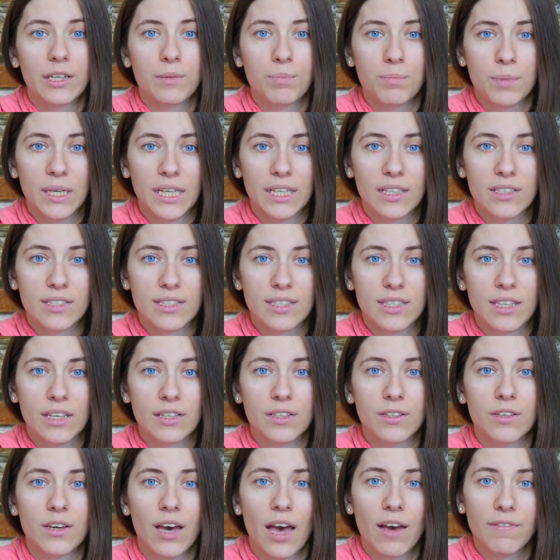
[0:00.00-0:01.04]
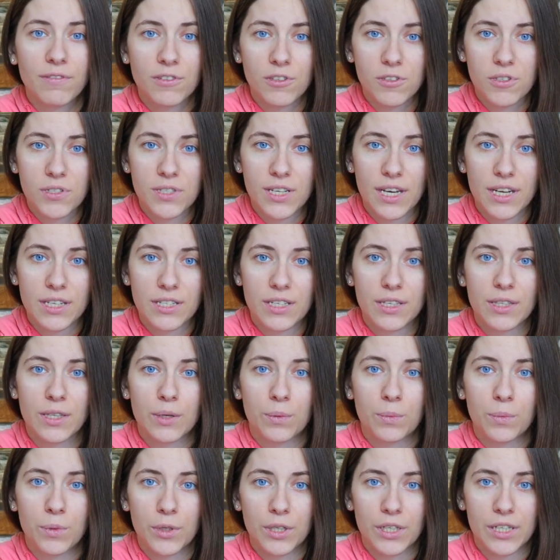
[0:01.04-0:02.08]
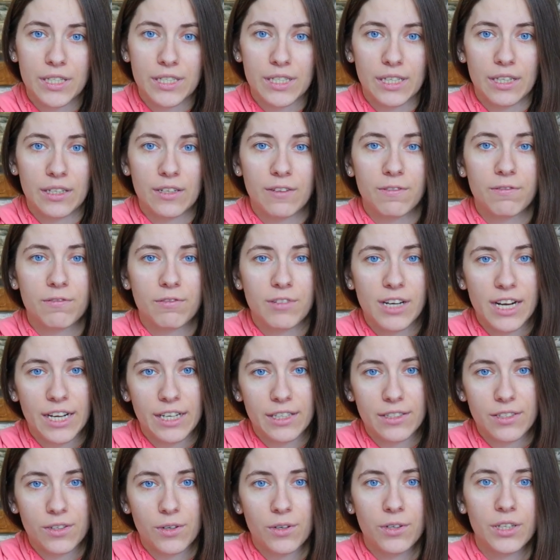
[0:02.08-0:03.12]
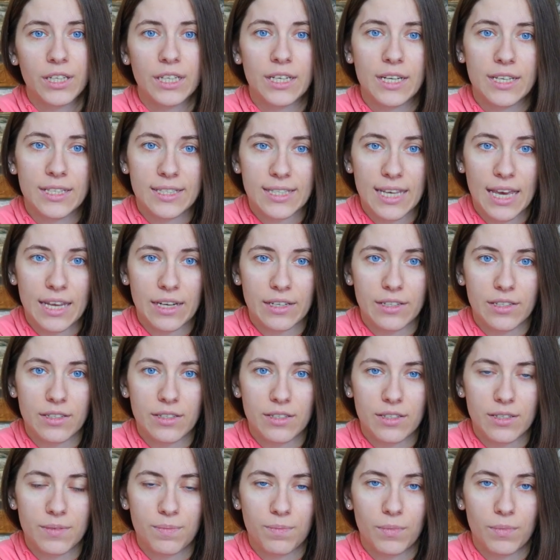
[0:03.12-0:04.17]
It means that you have to study the word in a phrase or in a sentence.